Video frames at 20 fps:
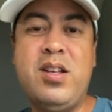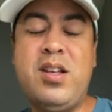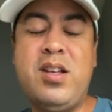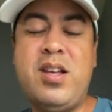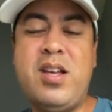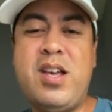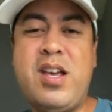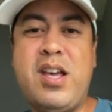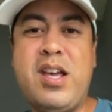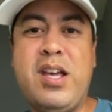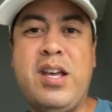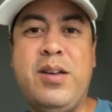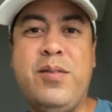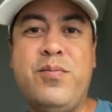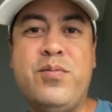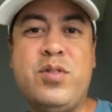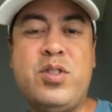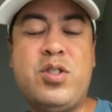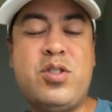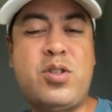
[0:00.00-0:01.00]

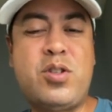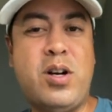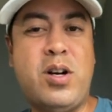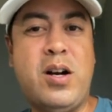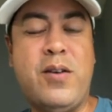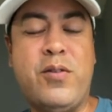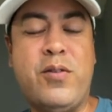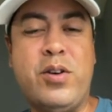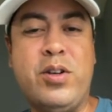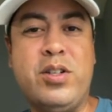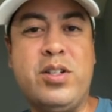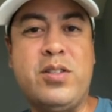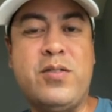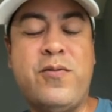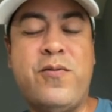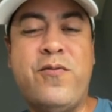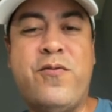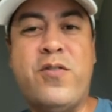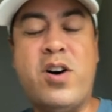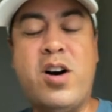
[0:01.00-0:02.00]
a server just
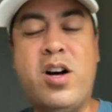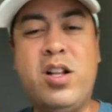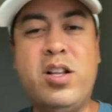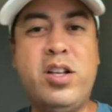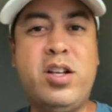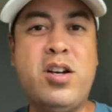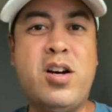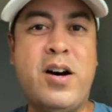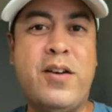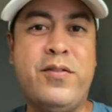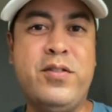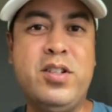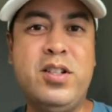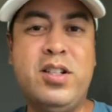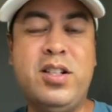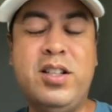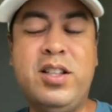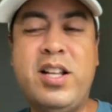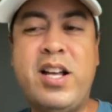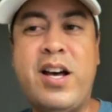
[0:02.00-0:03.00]
falling off to
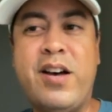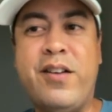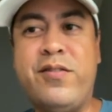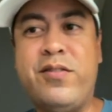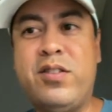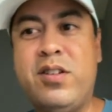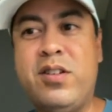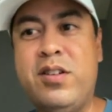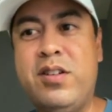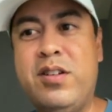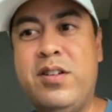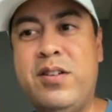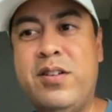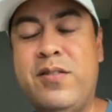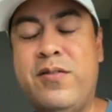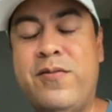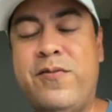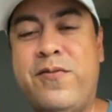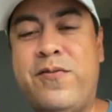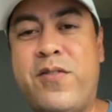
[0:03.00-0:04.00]
the left,
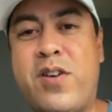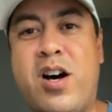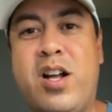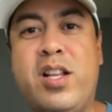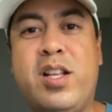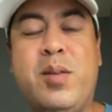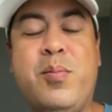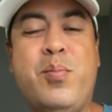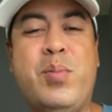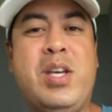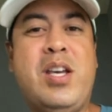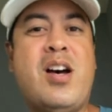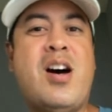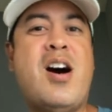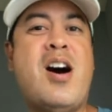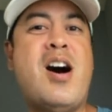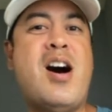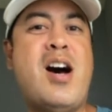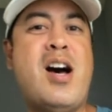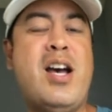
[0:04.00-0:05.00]
falling
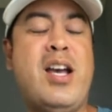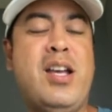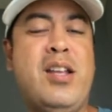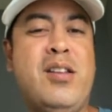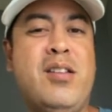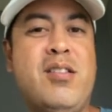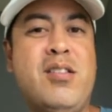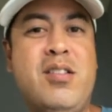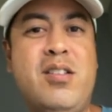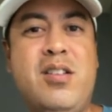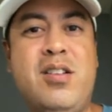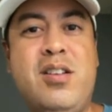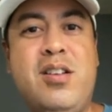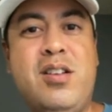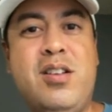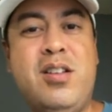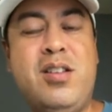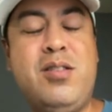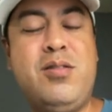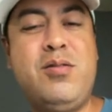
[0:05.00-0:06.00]
behind,
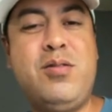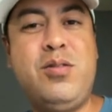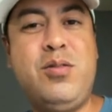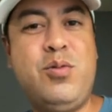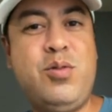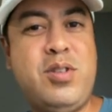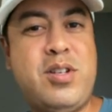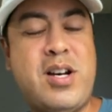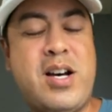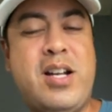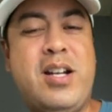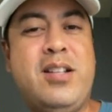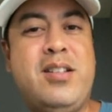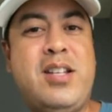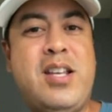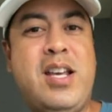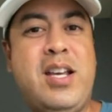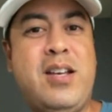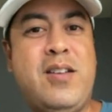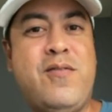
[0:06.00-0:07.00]
you got to
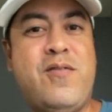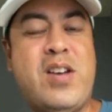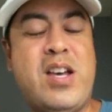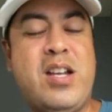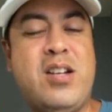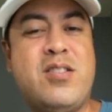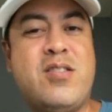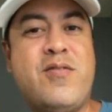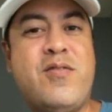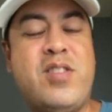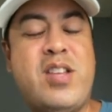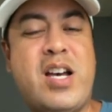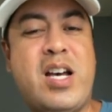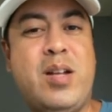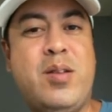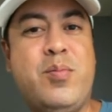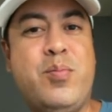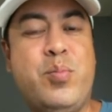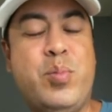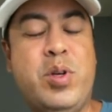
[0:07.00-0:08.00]
take advantage of
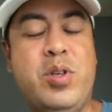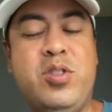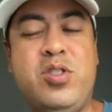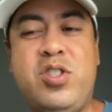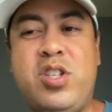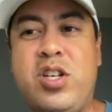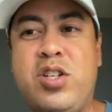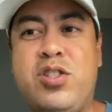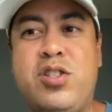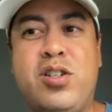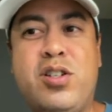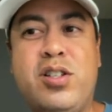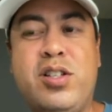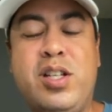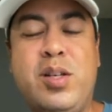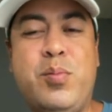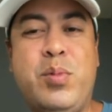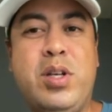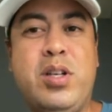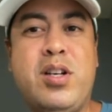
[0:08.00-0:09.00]
that
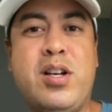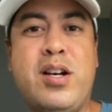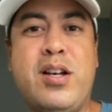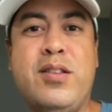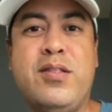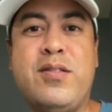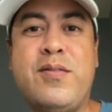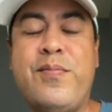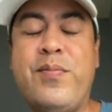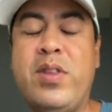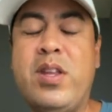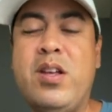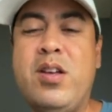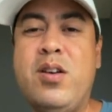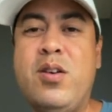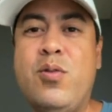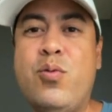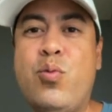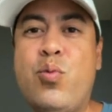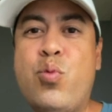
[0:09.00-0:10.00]
positionally, because
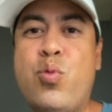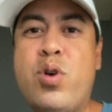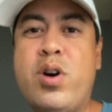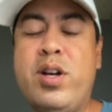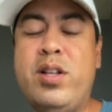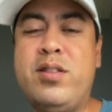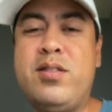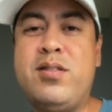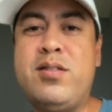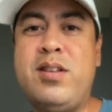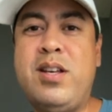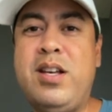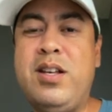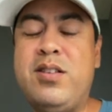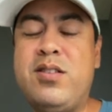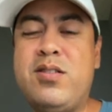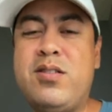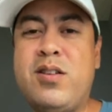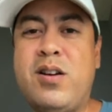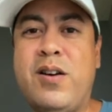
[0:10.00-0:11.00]
once
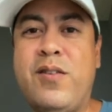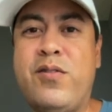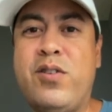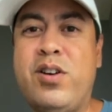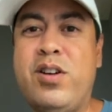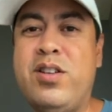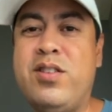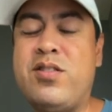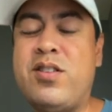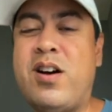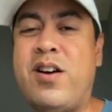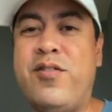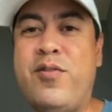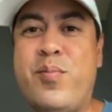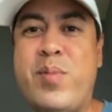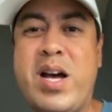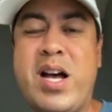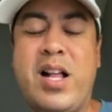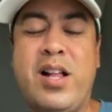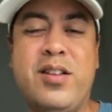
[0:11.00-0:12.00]
a server is
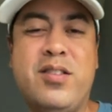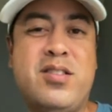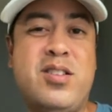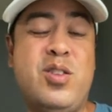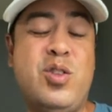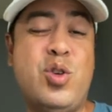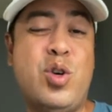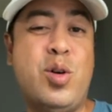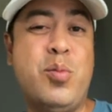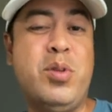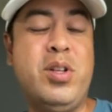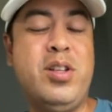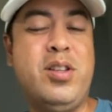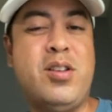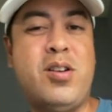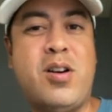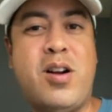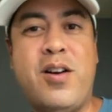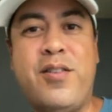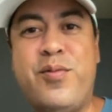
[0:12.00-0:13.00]
off balance, and normally
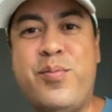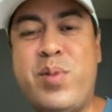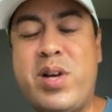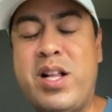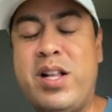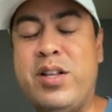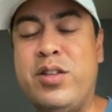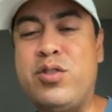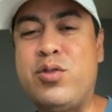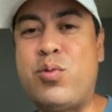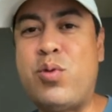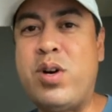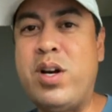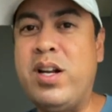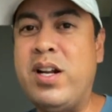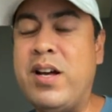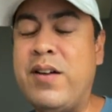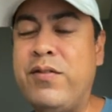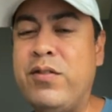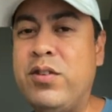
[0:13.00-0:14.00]
they're off balance
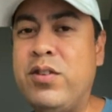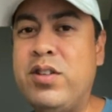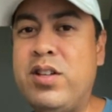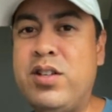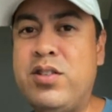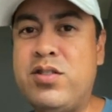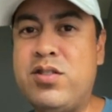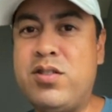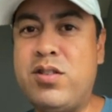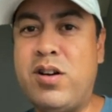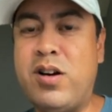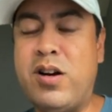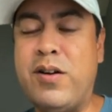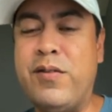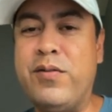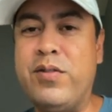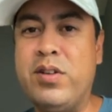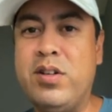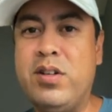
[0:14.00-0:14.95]
right after they serve,